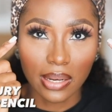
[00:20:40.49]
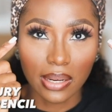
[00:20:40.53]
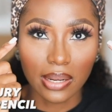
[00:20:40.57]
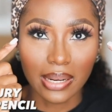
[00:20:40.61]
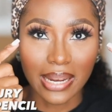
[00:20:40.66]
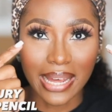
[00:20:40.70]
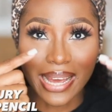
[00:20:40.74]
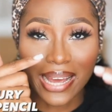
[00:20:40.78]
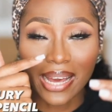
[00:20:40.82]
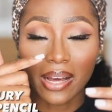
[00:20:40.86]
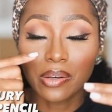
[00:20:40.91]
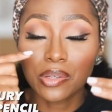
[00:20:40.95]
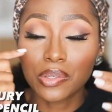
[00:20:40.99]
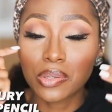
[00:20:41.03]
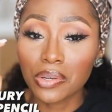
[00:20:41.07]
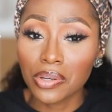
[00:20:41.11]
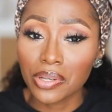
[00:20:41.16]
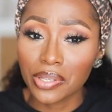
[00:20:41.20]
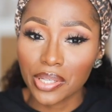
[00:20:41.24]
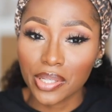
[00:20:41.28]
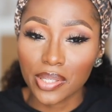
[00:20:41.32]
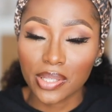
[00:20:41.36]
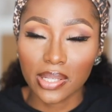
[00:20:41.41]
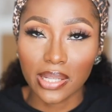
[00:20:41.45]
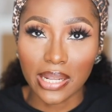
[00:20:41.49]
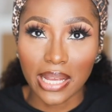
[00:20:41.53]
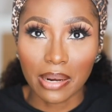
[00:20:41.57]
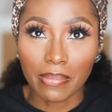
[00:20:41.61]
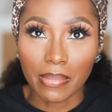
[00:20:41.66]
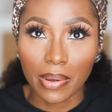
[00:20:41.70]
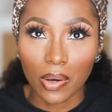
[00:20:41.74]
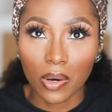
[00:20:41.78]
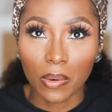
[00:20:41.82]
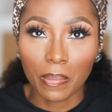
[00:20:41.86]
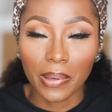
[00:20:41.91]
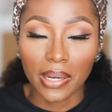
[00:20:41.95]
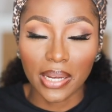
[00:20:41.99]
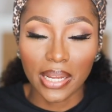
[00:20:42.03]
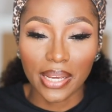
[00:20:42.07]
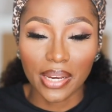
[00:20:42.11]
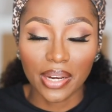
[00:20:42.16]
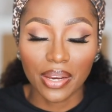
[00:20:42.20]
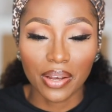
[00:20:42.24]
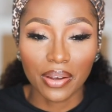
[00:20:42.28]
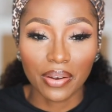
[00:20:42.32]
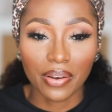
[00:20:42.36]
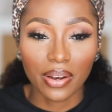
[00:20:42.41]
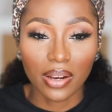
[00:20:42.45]
Like, I also use it to line my upper line
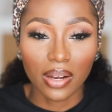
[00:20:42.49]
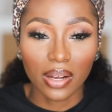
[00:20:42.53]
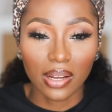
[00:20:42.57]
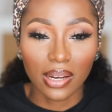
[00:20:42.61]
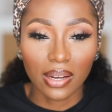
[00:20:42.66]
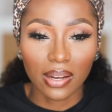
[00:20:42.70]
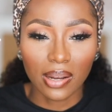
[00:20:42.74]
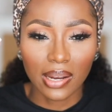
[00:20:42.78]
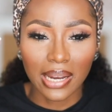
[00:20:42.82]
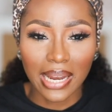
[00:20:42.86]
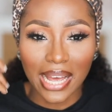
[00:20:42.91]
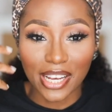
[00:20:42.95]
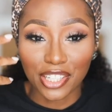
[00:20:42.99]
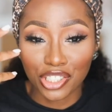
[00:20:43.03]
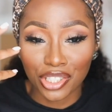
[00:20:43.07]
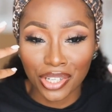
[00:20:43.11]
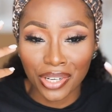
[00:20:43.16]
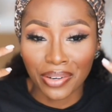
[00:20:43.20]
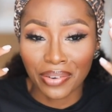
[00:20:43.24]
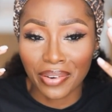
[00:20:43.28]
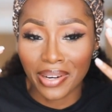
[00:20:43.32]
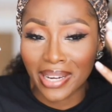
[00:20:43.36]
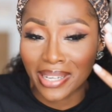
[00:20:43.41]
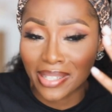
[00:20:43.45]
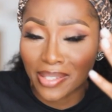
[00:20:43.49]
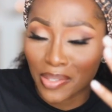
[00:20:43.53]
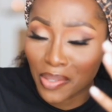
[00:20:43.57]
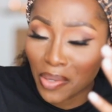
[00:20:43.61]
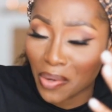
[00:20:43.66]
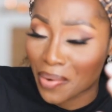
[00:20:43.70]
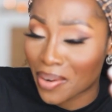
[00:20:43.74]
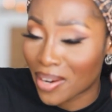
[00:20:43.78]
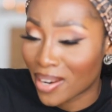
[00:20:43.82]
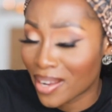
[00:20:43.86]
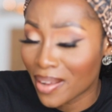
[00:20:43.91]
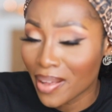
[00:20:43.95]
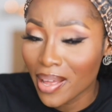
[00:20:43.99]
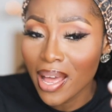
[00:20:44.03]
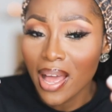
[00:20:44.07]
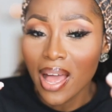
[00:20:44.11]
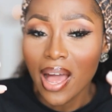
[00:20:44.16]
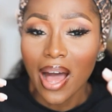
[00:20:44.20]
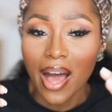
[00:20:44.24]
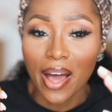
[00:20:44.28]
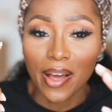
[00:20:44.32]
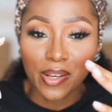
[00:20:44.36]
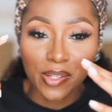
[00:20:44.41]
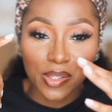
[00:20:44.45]
lash area.
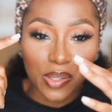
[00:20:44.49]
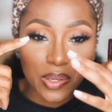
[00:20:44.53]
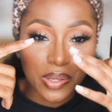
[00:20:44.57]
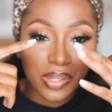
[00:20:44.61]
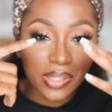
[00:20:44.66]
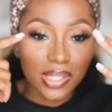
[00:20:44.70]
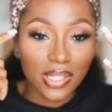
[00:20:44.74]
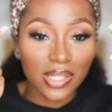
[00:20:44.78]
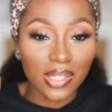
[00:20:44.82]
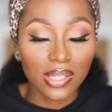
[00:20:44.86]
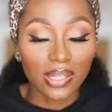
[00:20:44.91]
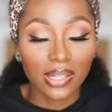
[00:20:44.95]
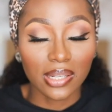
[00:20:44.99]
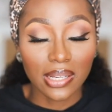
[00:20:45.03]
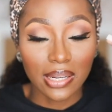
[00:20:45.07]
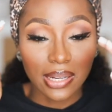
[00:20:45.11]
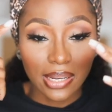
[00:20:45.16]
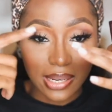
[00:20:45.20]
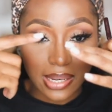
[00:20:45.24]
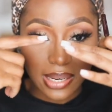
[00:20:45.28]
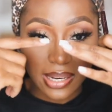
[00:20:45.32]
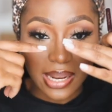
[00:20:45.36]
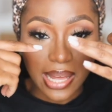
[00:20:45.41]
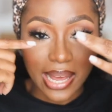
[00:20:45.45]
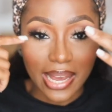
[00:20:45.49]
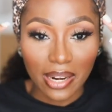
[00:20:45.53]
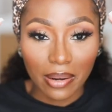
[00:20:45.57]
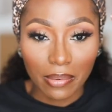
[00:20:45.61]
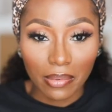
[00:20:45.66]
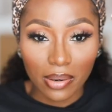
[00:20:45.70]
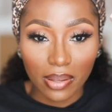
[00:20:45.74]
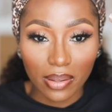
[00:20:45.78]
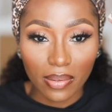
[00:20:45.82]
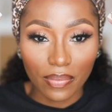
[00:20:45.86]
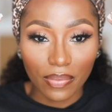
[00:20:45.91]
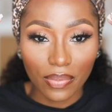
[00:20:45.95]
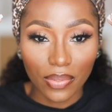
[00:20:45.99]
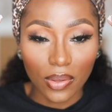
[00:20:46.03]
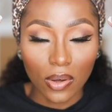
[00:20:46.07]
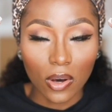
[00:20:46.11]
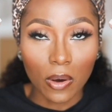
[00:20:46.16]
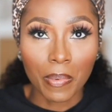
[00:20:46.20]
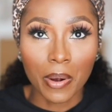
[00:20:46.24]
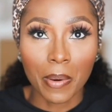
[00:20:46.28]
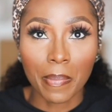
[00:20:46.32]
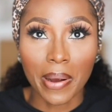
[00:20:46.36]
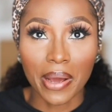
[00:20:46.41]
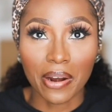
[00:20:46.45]
I also use it to line the
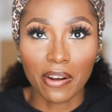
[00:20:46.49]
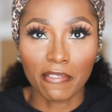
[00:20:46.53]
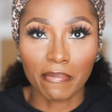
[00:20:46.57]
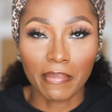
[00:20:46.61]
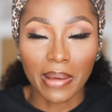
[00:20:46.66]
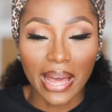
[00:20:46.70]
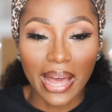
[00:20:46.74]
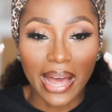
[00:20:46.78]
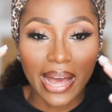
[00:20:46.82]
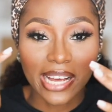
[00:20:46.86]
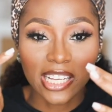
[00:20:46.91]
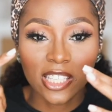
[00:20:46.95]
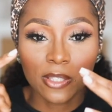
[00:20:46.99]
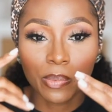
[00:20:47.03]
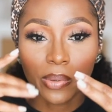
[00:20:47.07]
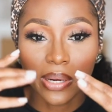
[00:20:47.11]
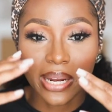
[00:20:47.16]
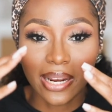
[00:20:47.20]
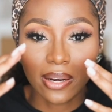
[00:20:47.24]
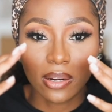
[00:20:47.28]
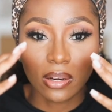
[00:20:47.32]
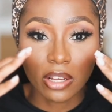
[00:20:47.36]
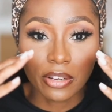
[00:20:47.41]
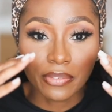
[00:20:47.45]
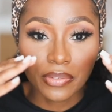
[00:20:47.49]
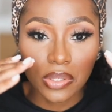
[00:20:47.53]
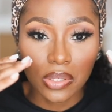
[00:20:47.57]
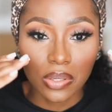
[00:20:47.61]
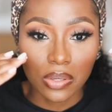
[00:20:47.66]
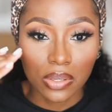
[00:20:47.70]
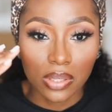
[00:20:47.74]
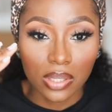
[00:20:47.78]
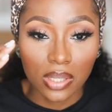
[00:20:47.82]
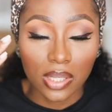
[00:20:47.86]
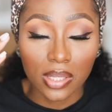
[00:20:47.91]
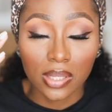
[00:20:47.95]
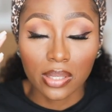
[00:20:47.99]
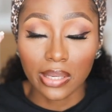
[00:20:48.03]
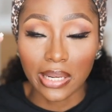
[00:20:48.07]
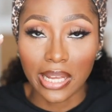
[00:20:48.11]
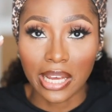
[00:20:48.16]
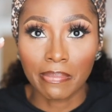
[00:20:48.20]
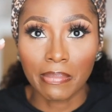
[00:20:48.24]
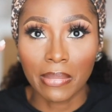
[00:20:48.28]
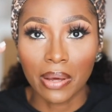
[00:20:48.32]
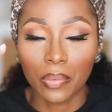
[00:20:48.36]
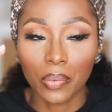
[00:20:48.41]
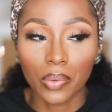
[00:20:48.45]
upper part of my eyes, but I love to use this to
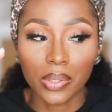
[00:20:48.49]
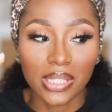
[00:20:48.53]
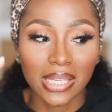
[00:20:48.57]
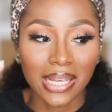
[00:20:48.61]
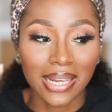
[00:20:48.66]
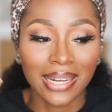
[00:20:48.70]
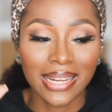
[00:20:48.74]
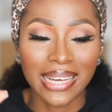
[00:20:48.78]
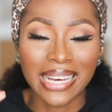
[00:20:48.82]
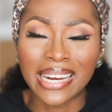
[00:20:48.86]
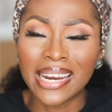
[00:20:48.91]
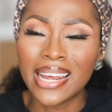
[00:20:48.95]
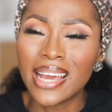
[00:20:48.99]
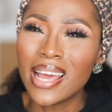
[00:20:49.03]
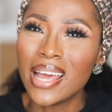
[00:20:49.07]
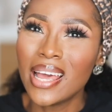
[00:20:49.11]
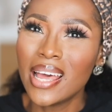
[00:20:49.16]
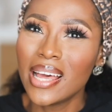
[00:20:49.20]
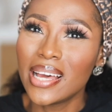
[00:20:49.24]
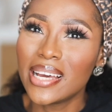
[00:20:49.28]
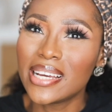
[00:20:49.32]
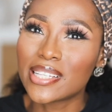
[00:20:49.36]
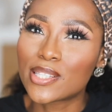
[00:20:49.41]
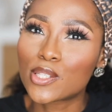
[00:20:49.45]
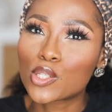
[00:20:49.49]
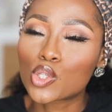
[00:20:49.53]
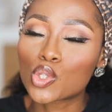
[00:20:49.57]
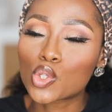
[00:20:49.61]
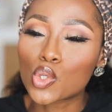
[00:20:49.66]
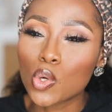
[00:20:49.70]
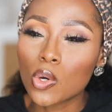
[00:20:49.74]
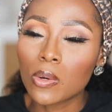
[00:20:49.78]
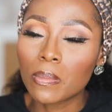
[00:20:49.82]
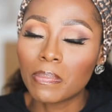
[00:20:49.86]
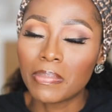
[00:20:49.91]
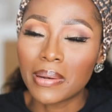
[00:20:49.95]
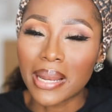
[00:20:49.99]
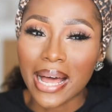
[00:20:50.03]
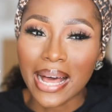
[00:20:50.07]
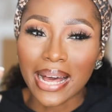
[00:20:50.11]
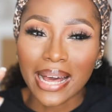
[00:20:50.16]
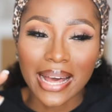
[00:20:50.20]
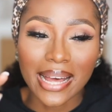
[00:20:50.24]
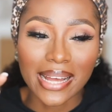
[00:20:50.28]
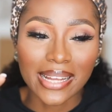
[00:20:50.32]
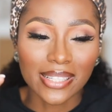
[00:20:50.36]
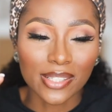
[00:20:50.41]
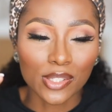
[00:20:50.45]
line my waterline. It's so
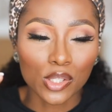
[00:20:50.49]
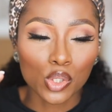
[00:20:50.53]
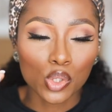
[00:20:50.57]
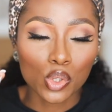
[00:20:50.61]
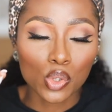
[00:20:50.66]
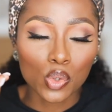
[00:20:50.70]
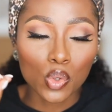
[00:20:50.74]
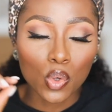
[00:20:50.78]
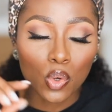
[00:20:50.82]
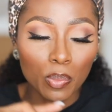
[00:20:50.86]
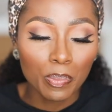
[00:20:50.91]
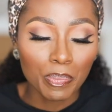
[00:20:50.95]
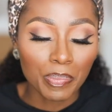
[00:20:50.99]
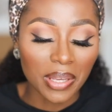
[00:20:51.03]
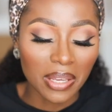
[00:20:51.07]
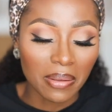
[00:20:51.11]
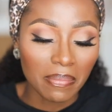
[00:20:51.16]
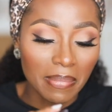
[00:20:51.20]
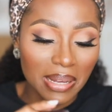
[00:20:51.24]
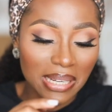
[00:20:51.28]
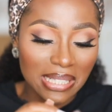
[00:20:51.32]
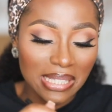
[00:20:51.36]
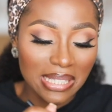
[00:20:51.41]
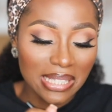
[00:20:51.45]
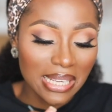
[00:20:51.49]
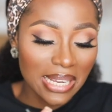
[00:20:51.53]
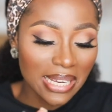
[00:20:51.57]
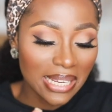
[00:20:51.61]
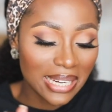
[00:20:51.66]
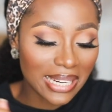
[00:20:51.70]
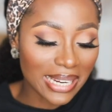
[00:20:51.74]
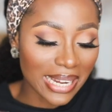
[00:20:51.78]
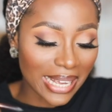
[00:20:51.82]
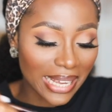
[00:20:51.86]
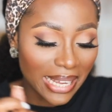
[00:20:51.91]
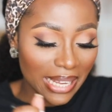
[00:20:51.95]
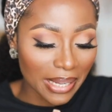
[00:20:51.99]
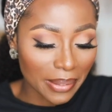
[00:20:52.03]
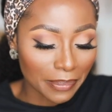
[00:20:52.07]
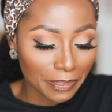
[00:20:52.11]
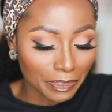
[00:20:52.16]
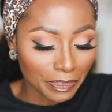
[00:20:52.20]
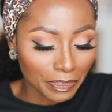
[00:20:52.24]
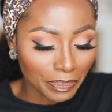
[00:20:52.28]
black and so pigmented, like,